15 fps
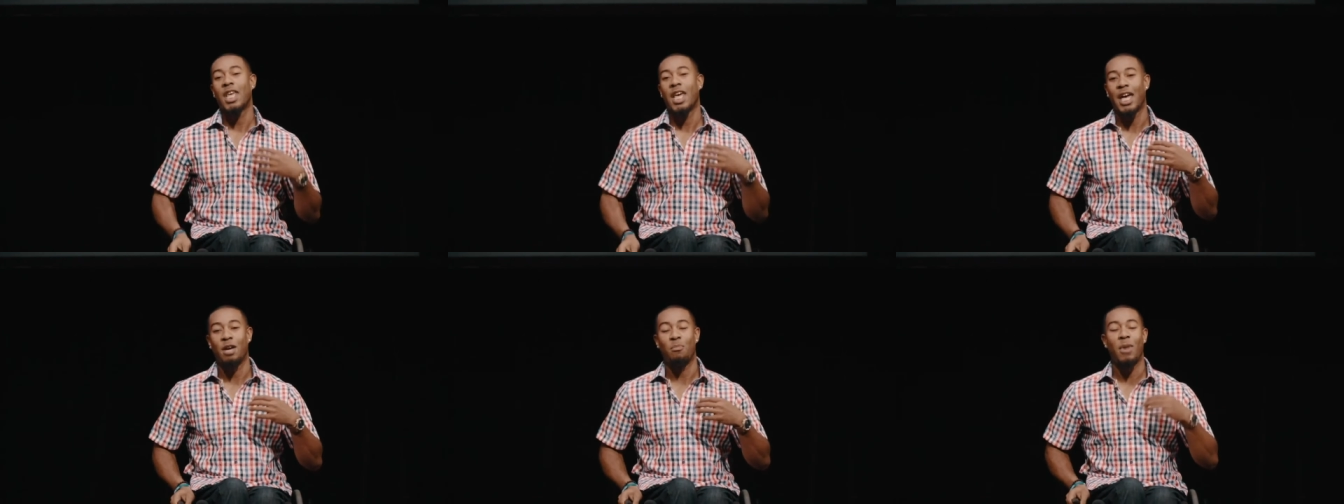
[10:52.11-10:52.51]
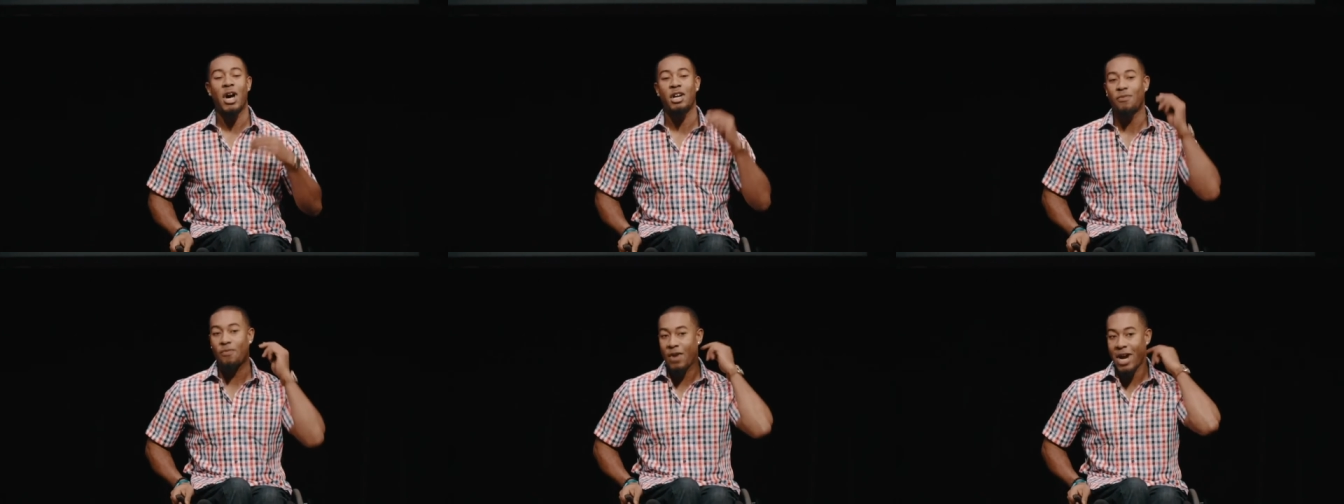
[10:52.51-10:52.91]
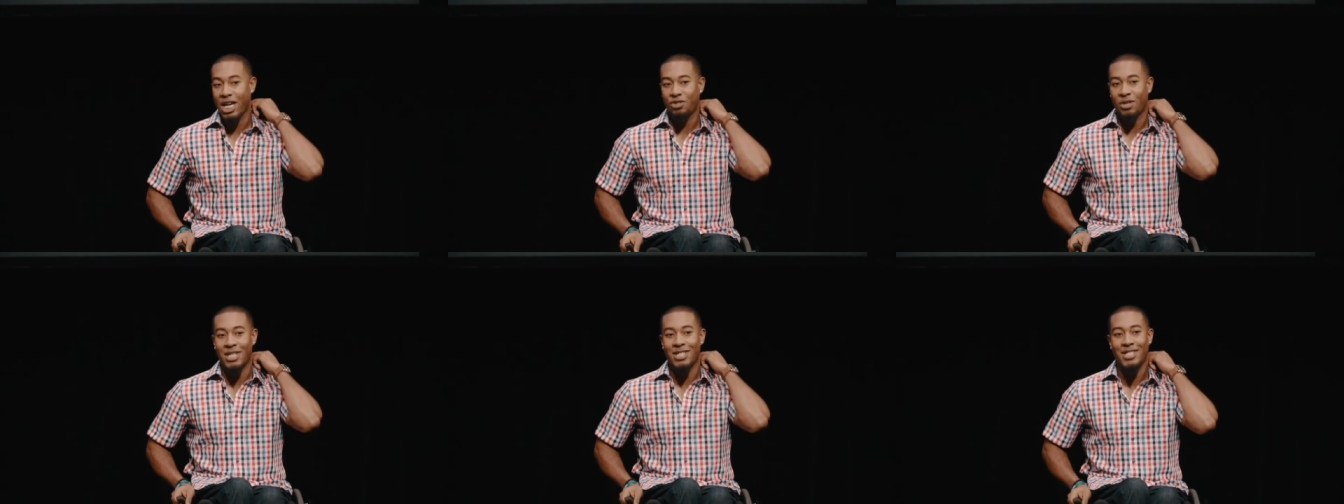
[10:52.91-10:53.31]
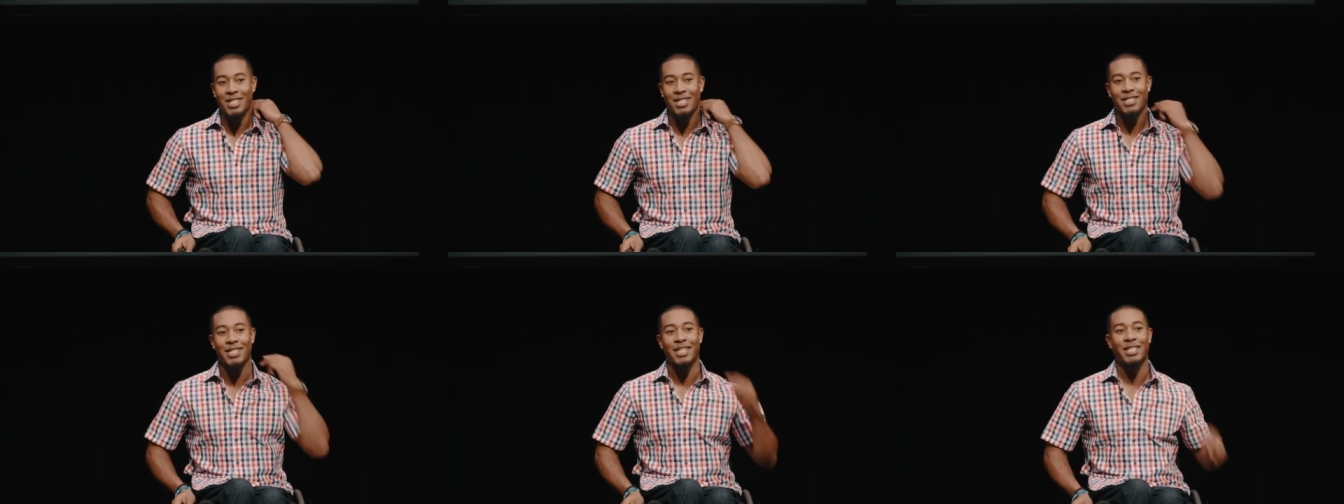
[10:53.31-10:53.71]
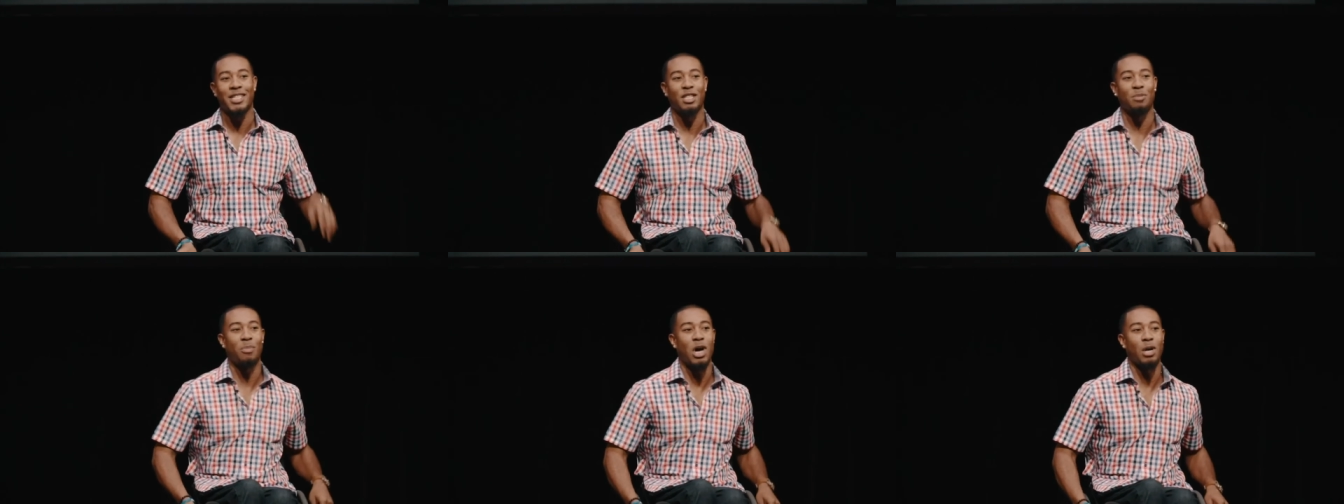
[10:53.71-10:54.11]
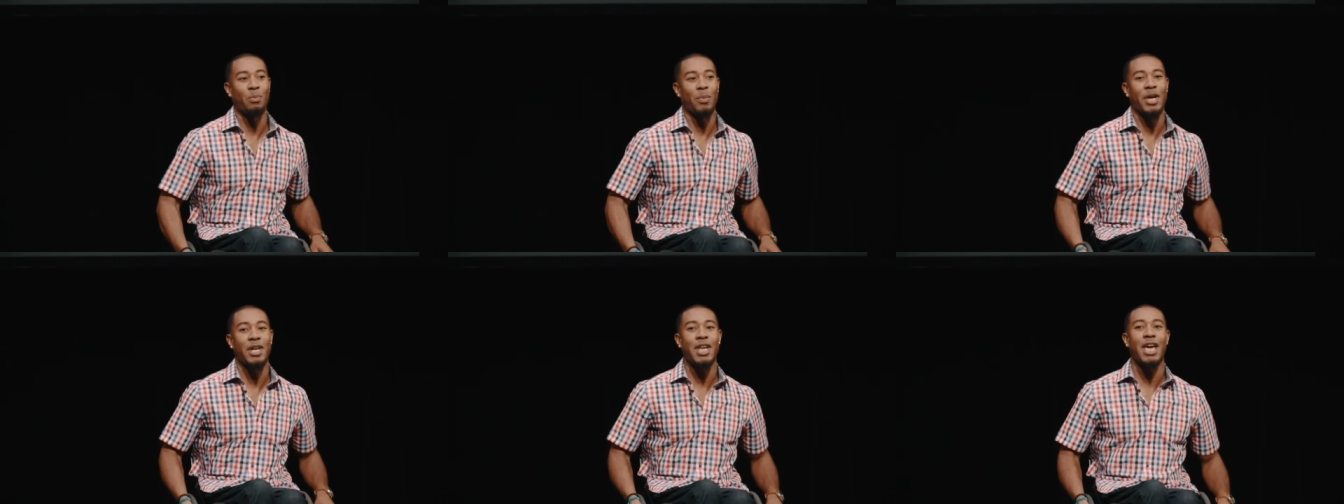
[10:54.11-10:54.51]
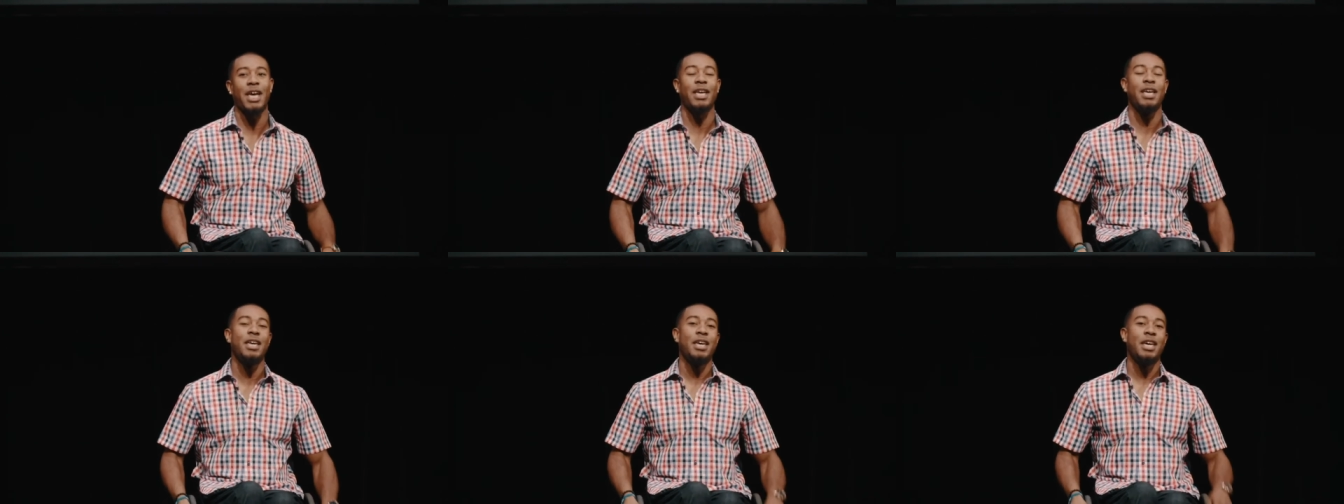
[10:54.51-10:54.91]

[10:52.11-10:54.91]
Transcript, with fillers: I had a minor fracture at C6 at the bottom of my neck.